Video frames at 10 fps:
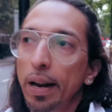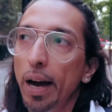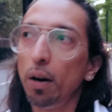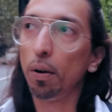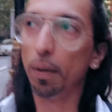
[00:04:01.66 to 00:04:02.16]

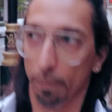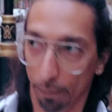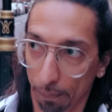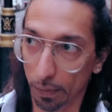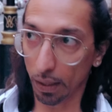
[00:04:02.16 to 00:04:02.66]
Now,
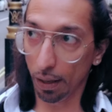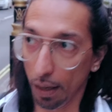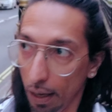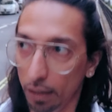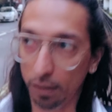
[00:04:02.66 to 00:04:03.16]

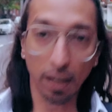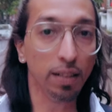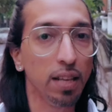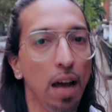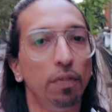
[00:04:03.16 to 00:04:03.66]
it
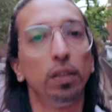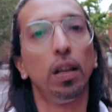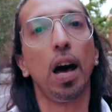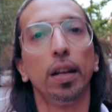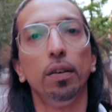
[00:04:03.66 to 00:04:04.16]
does have a
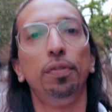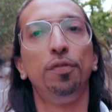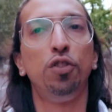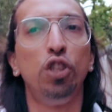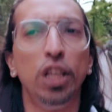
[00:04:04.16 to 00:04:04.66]
lot of
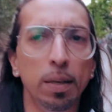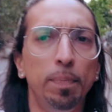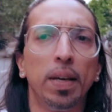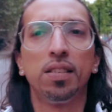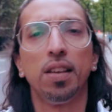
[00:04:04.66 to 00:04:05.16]

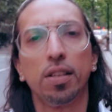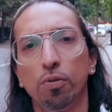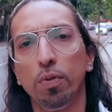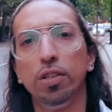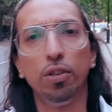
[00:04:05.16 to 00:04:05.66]
cheap
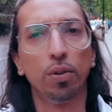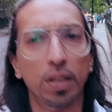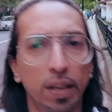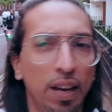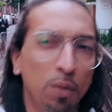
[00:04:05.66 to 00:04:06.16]
accessories you
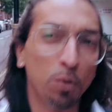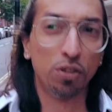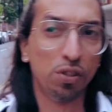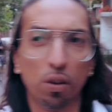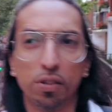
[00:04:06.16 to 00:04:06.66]
can get,
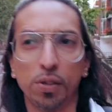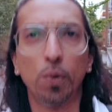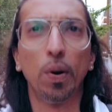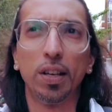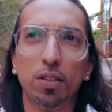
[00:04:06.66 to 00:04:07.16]
which is also
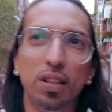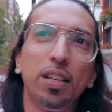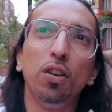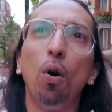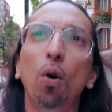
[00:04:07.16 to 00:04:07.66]
great, because